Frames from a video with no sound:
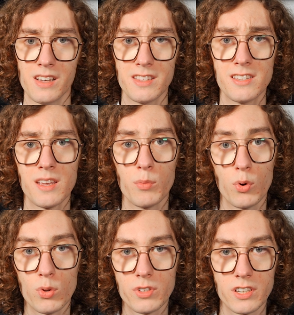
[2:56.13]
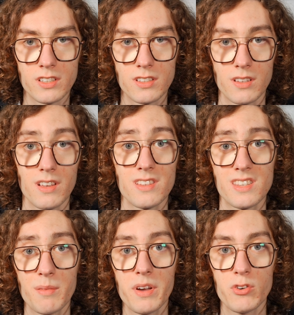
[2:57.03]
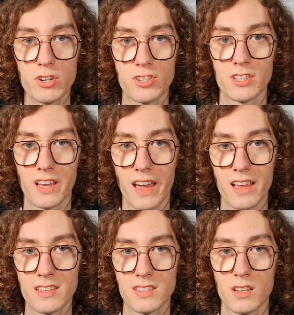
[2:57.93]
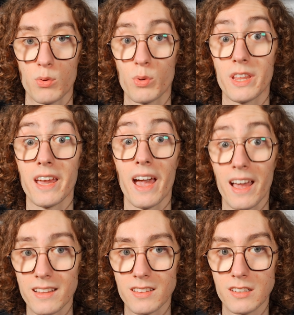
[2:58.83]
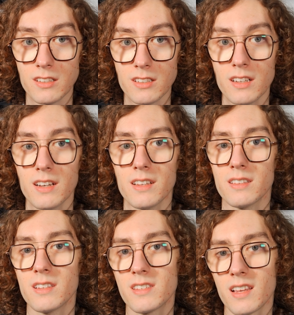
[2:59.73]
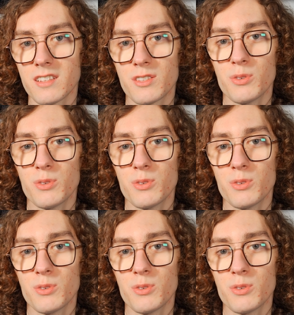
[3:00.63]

is a molded, semi-rigid case with a handle designed to